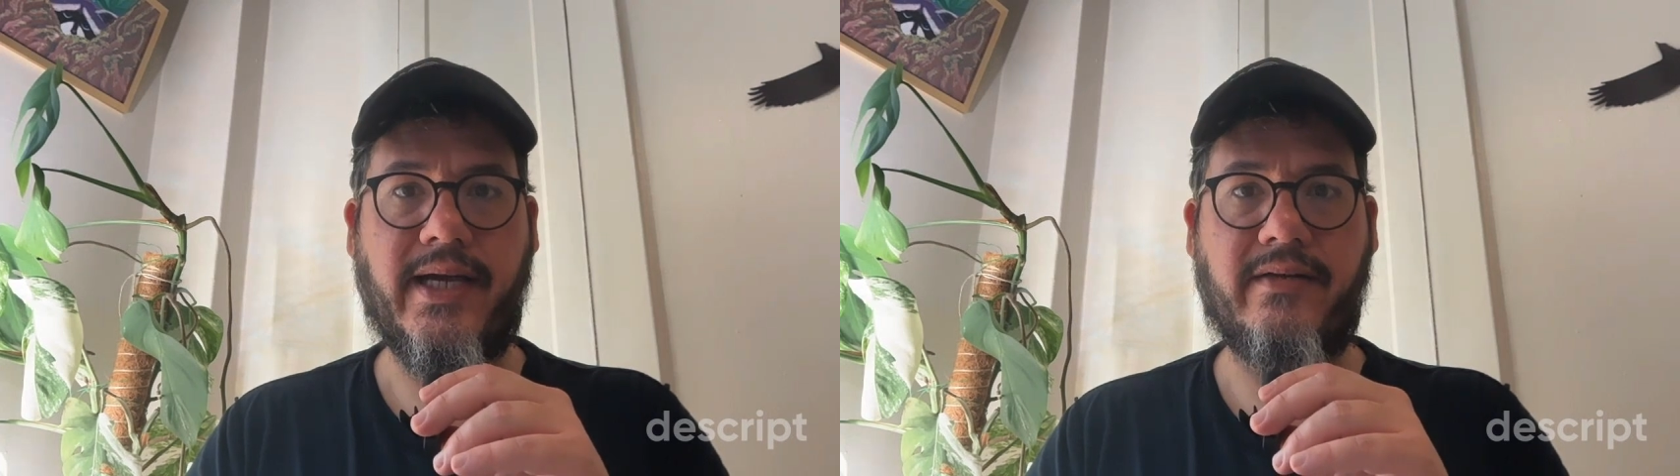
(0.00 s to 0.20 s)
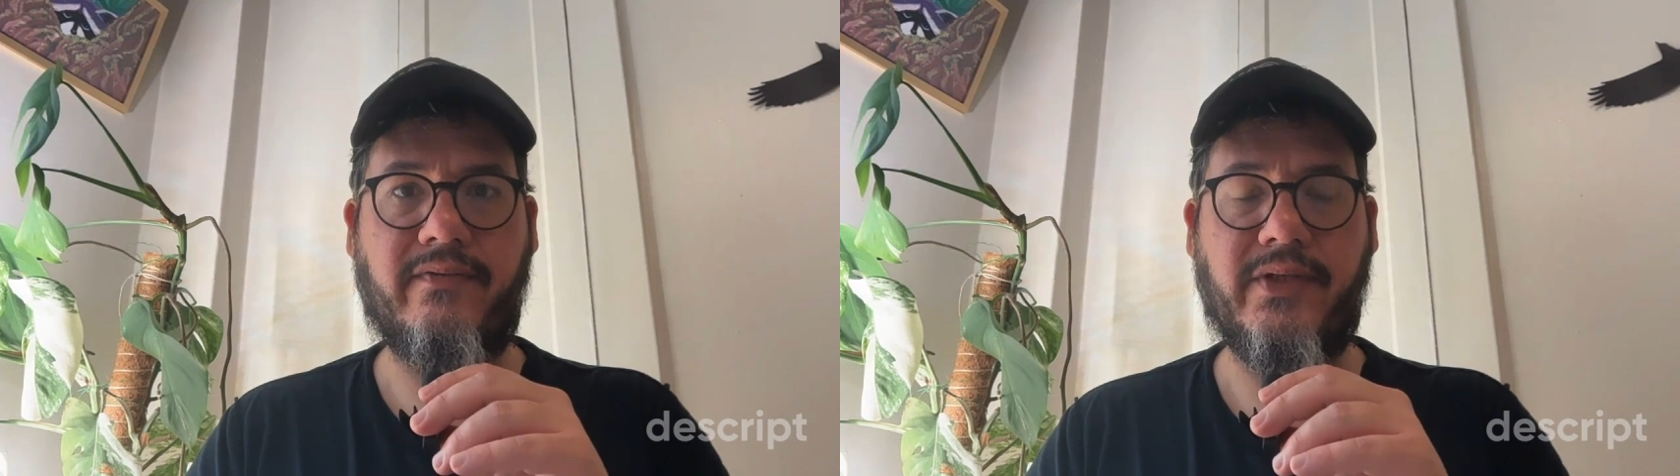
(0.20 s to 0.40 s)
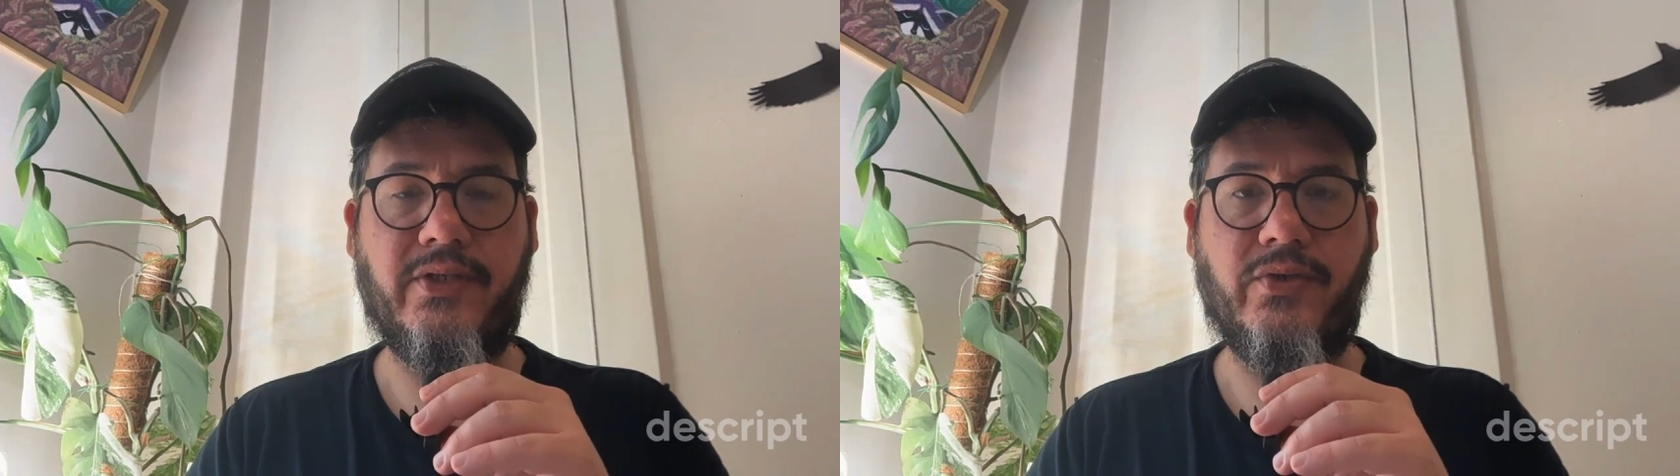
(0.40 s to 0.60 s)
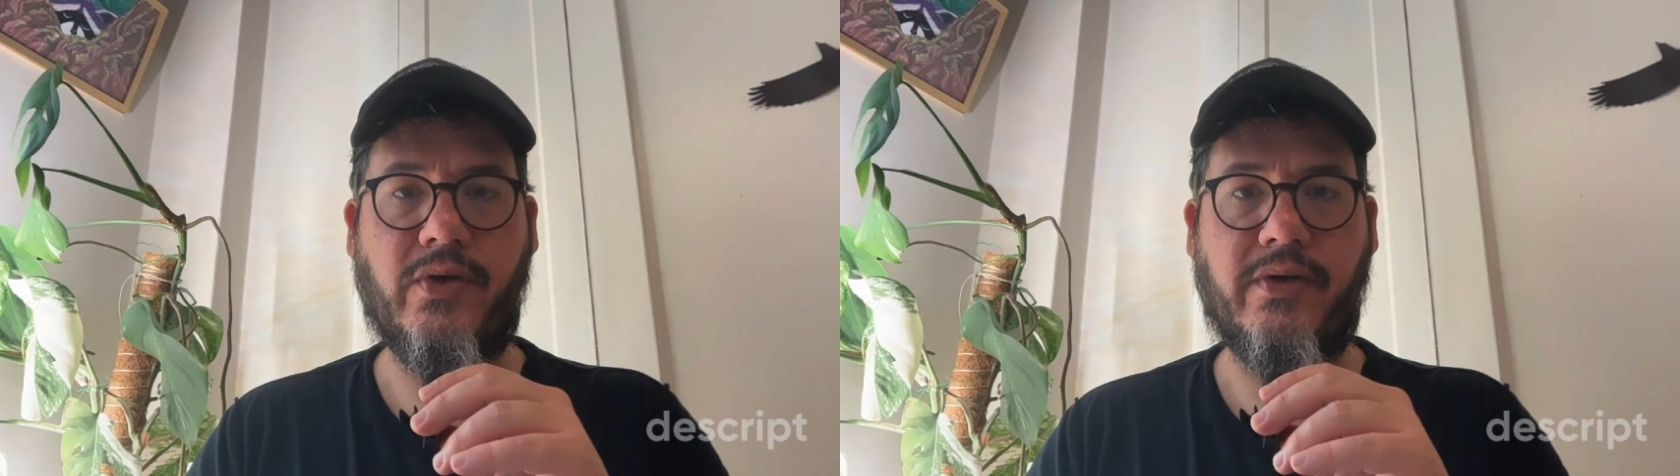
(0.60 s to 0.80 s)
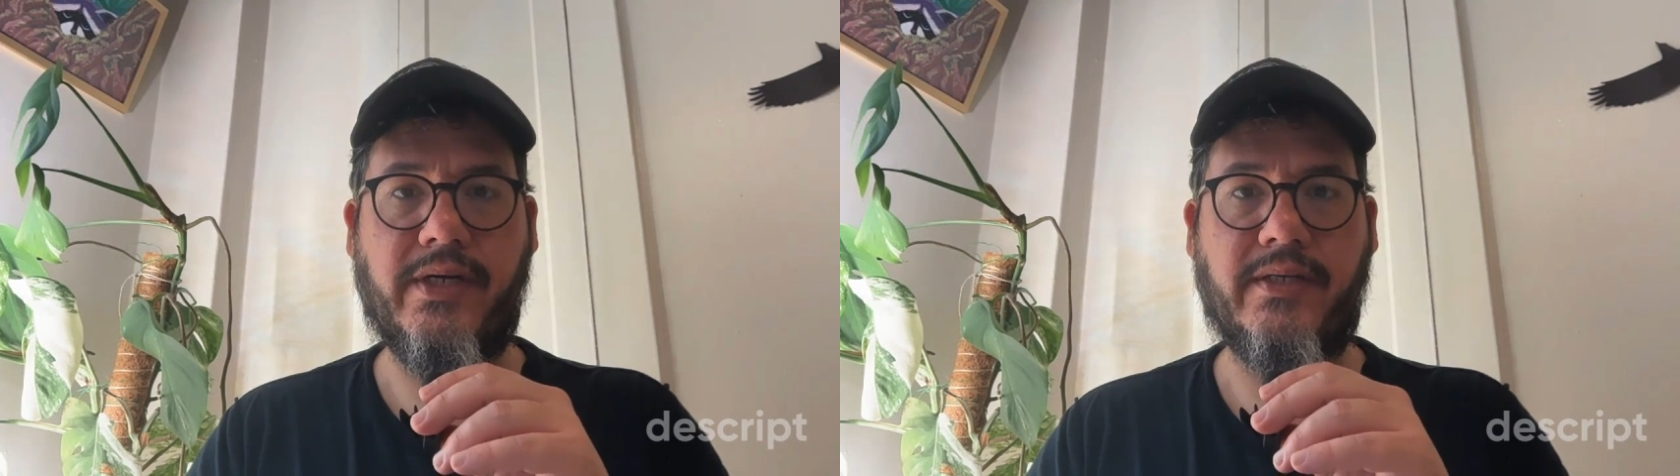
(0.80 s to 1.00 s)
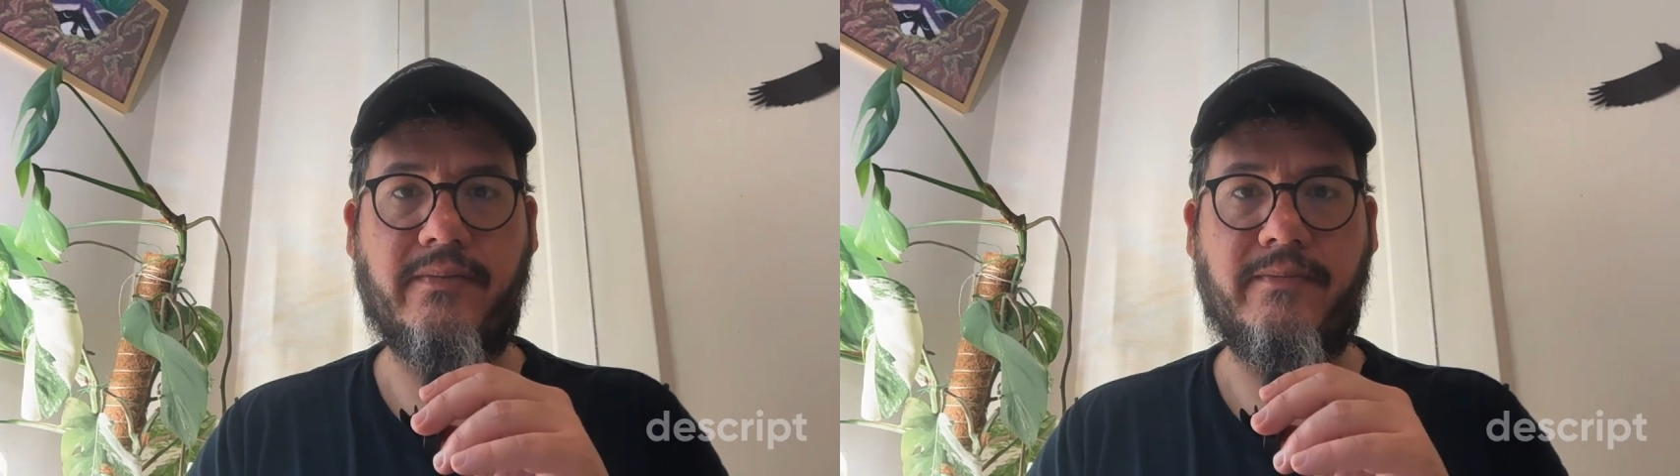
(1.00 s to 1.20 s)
out of the URL